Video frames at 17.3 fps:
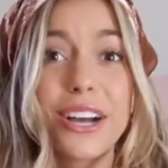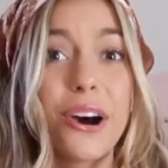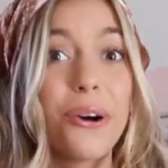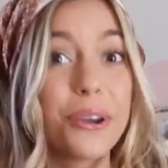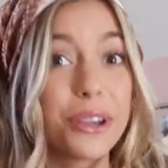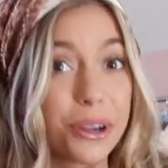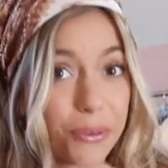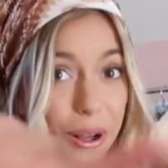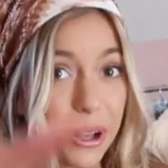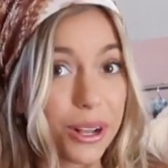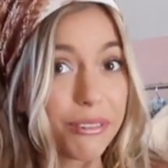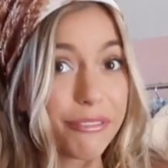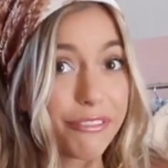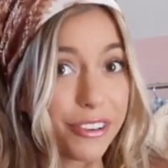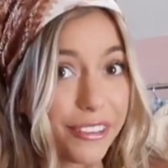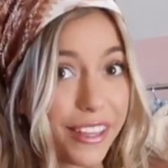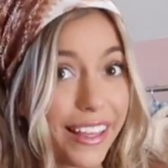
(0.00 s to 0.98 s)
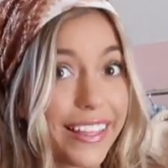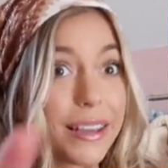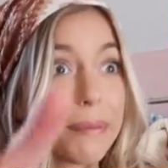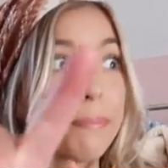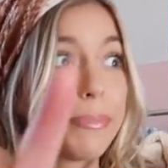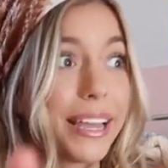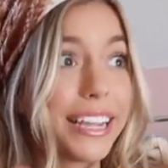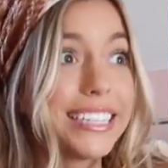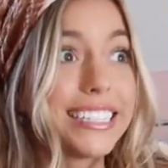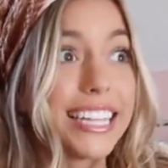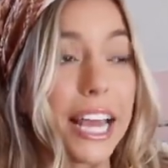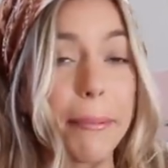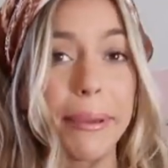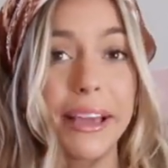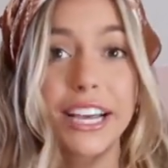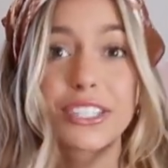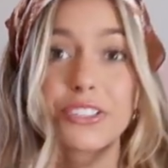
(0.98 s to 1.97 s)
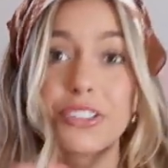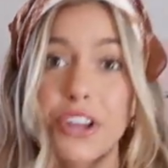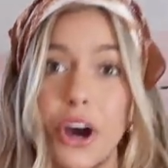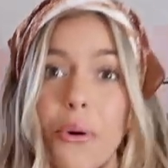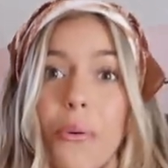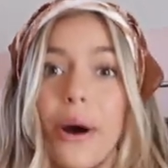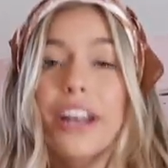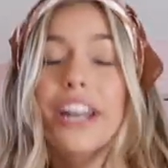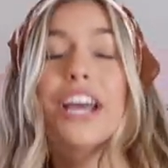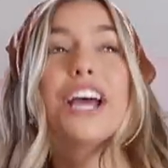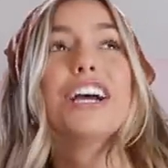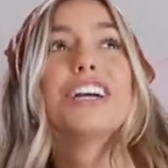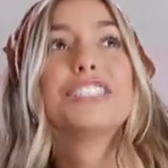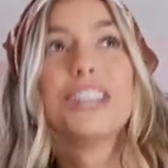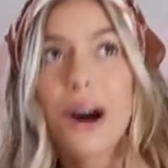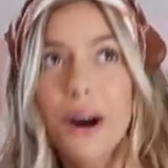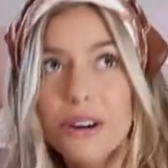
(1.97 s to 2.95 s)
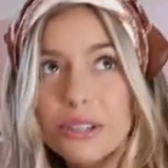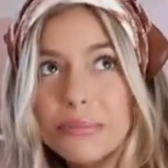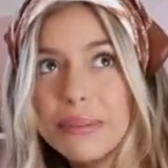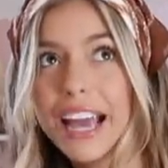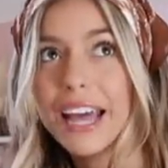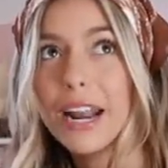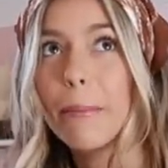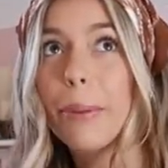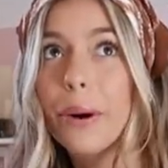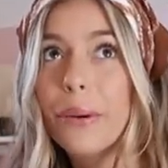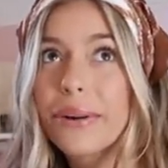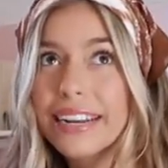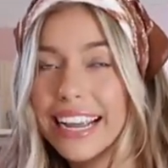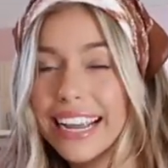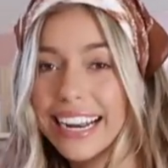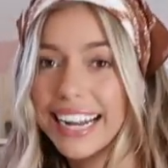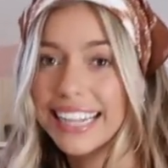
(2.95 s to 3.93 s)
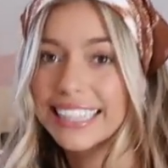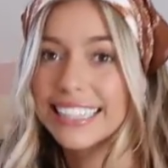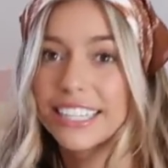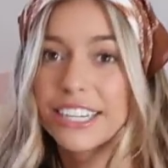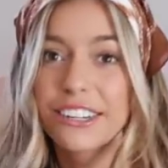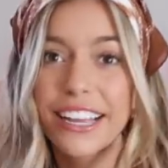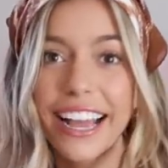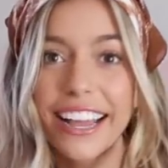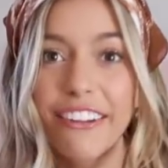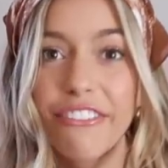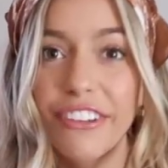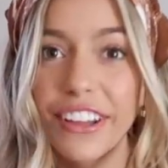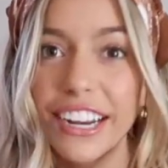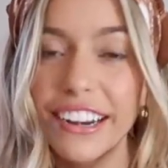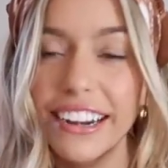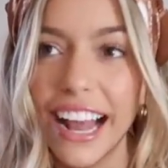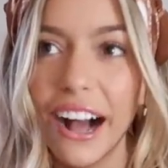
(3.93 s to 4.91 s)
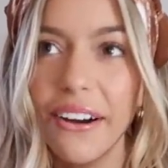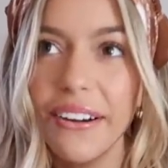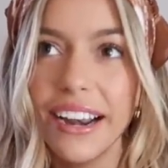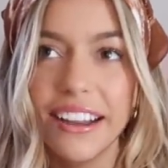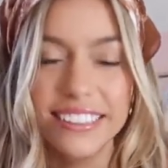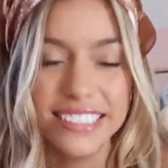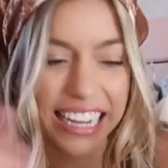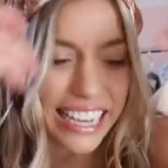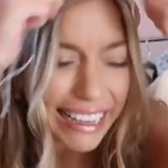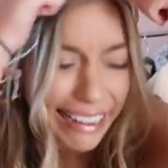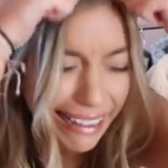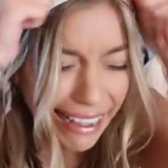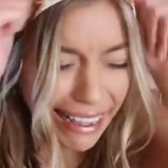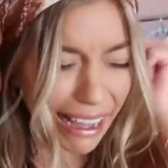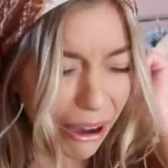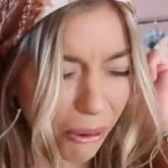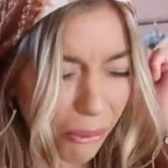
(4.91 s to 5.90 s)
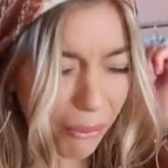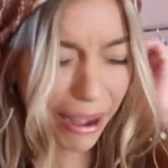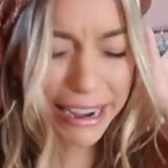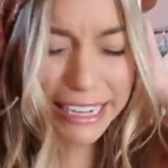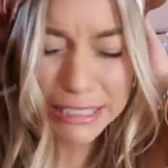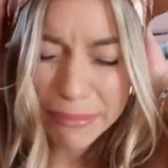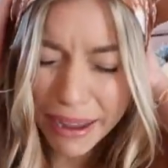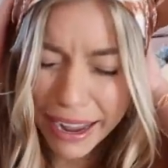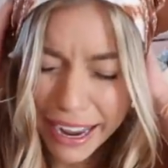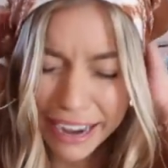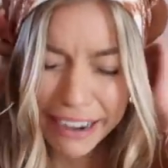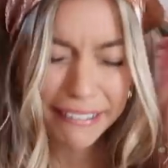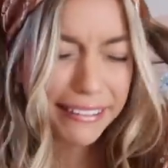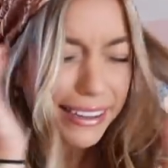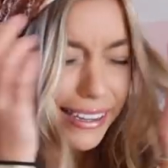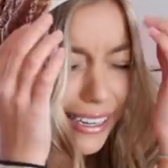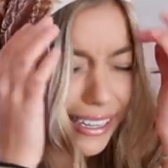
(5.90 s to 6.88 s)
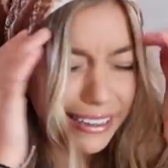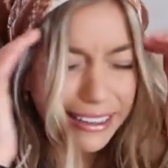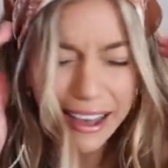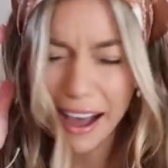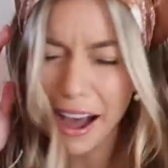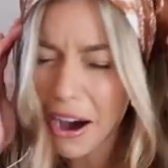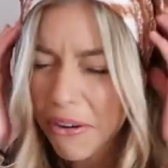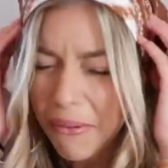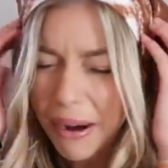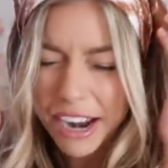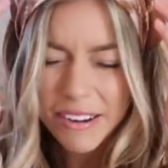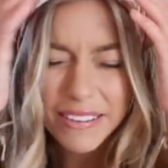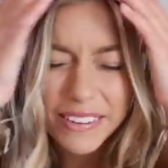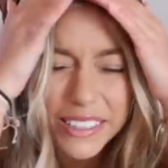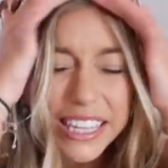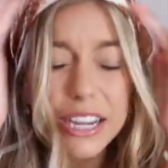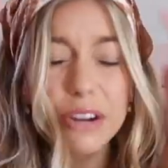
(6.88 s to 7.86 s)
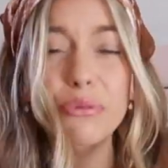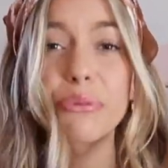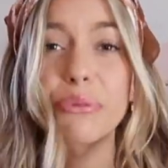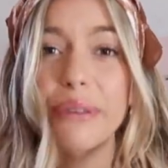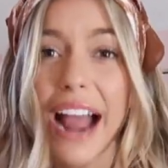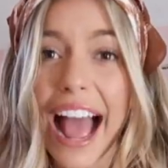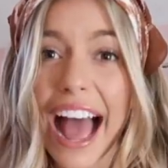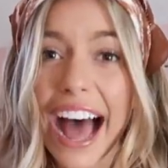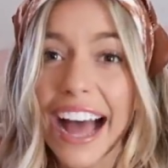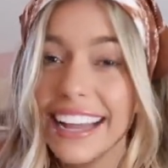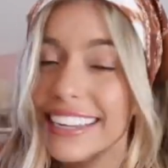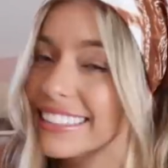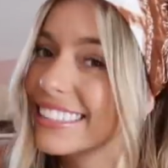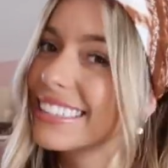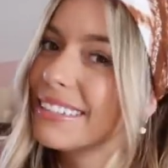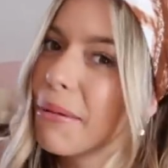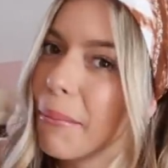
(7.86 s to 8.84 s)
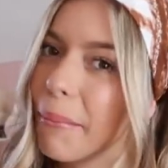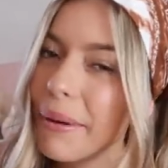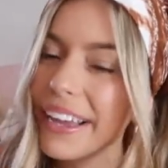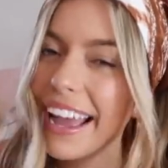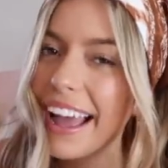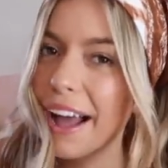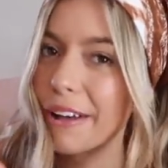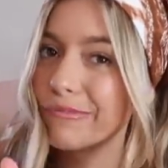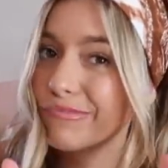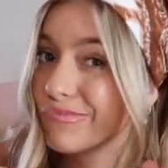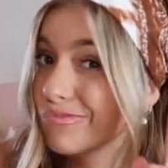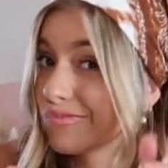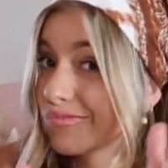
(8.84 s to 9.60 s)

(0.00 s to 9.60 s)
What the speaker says: so you're welcome for that, like, big tip, because no one told me how to pull one in. I literally had to figure it out, and I was like, why is my hair getting caught? Why do I look like a rat? But yeah.